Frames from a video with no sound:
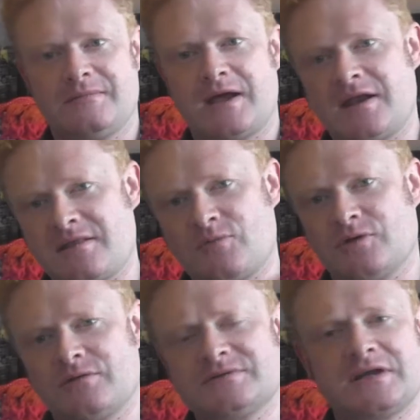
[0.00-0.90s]
another
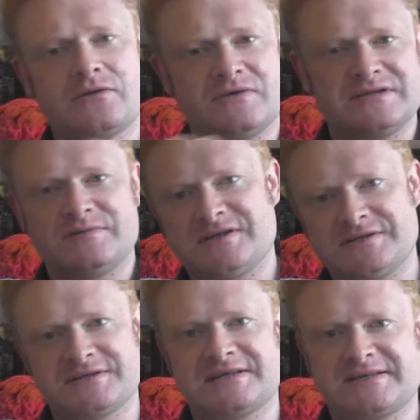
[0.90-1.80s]
book that was like reasonably
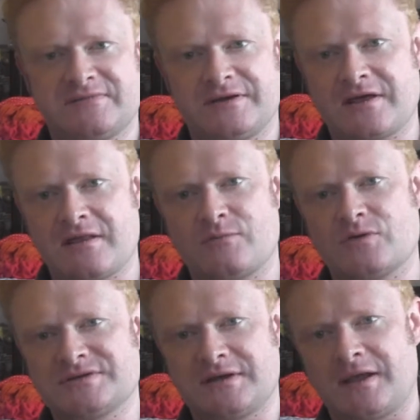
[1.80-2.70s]
successful, and other
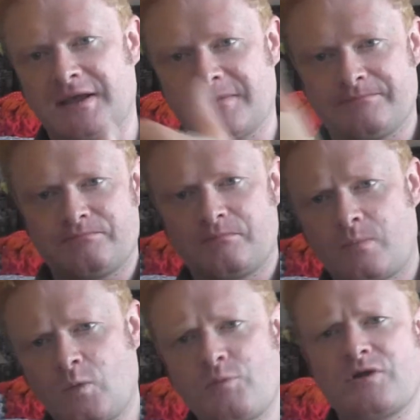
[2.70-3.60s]
books that like
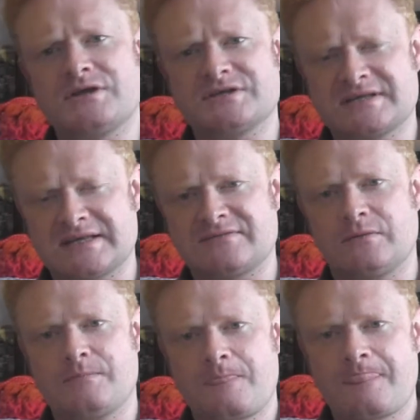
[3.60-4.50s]
were pretty
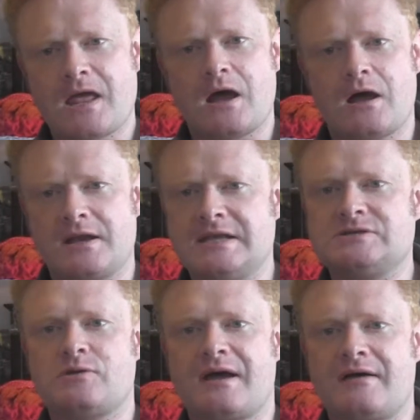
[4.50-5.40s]
successful, I need
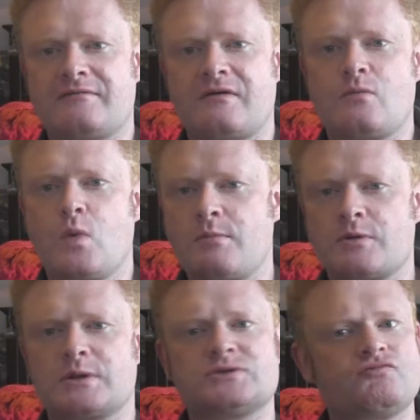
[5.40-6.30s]
to have one
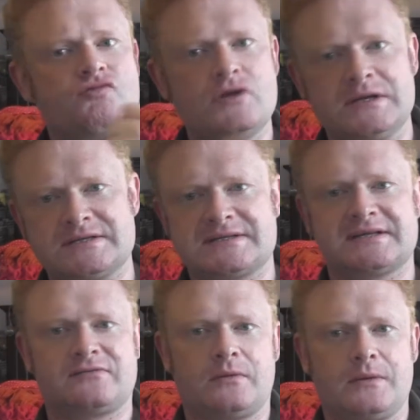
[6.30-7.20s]
book that's really
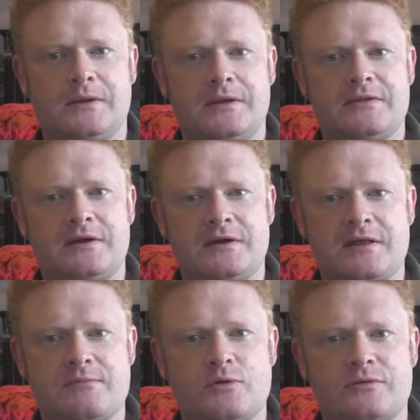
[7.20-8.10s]
successful, then
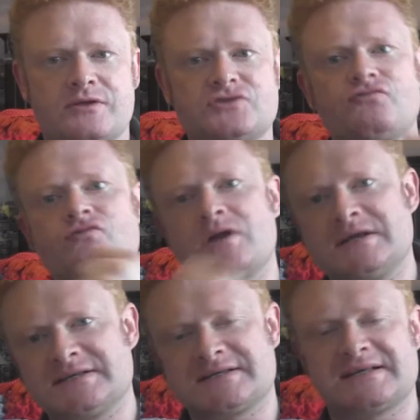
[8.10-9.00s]
another book that's
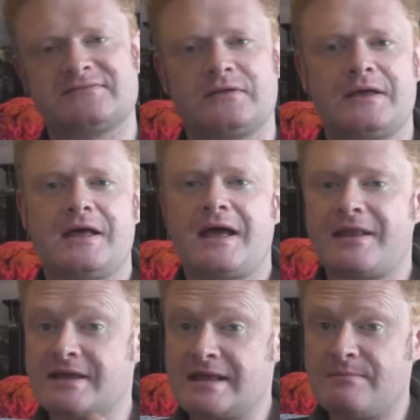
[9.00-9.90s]
really successful,
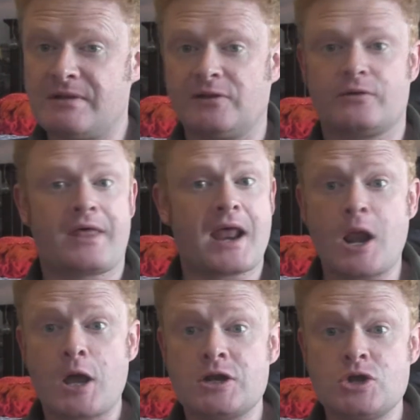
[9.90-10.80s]
and then keep building on that.
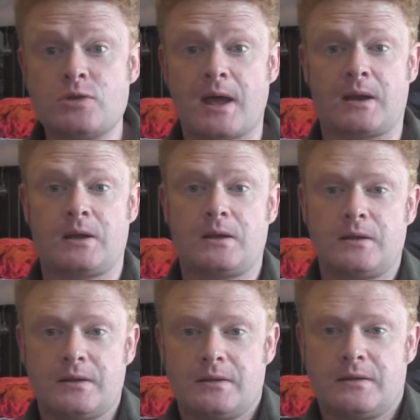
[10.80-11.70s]
And I can do that.
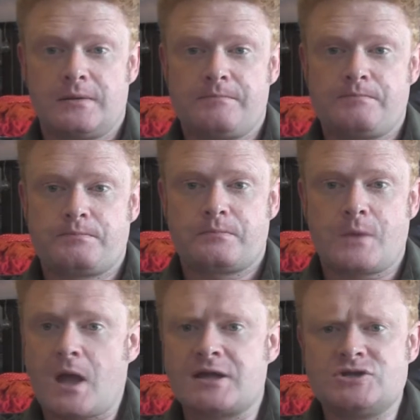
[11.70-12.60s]

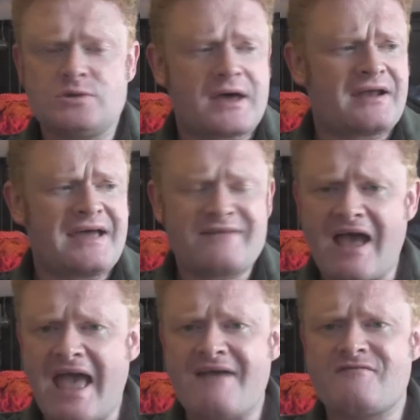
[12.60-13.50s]
I can do that. I have
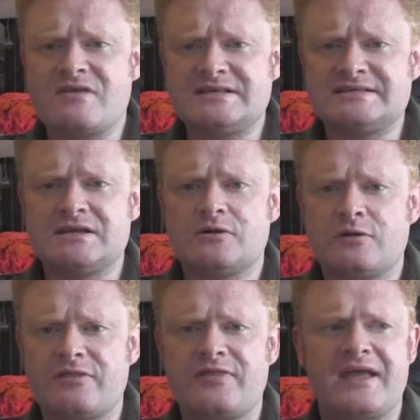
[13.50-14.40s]
every
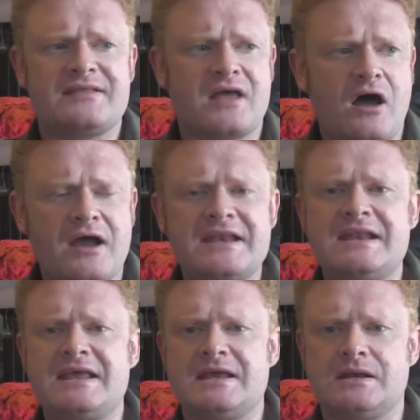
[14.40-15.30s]
single thing that I
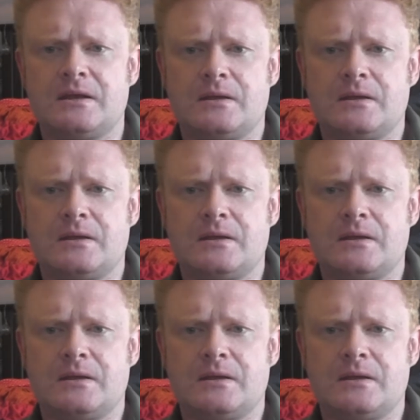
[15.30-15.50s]
need,